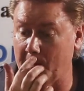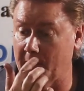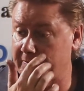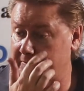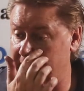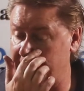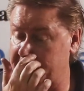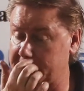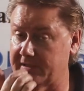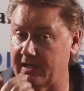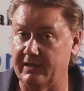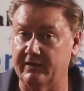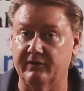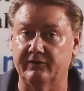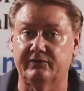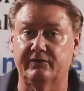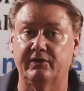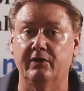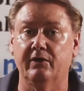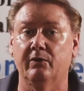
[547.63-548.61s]
Most of the
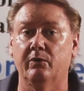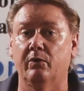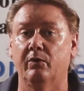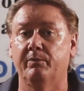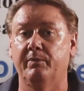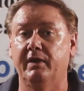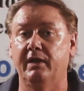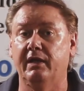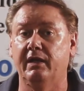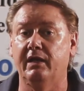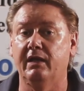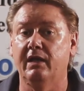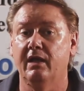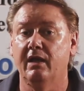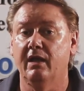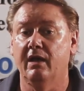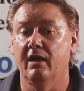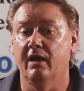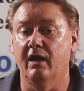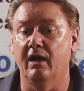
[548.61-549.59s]
stainless steel will be
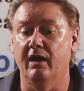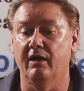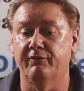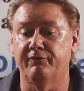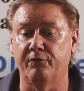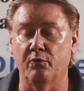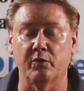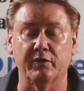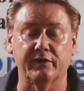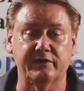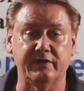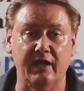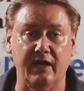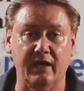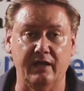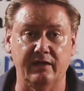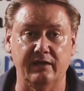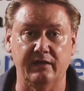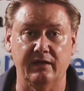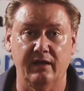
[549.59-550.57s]

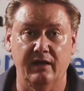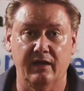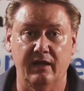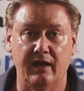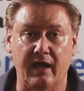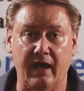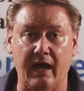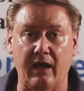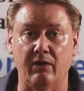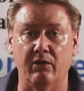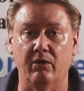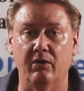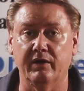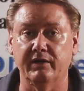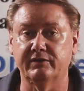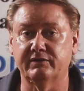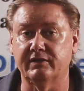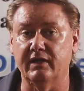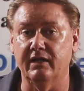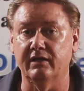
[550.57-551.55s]
410
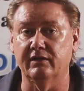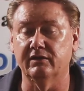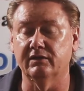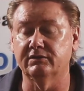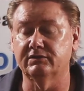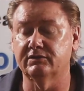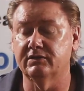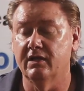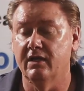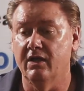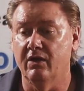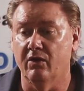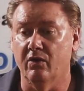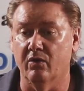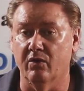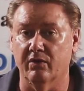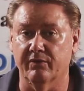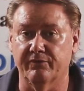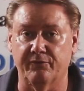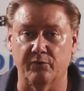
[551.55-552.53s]
alloy stainless
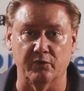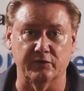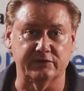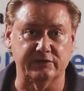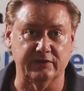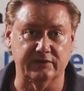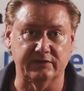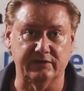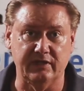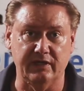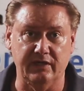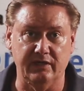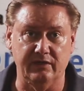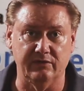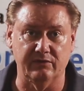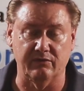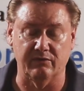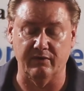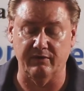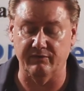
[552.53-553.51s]
or
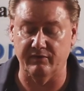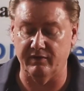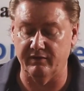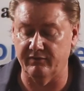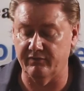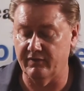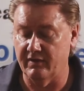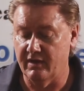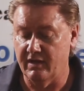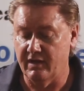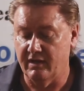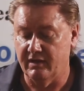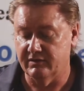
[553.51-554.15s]
416 derivative.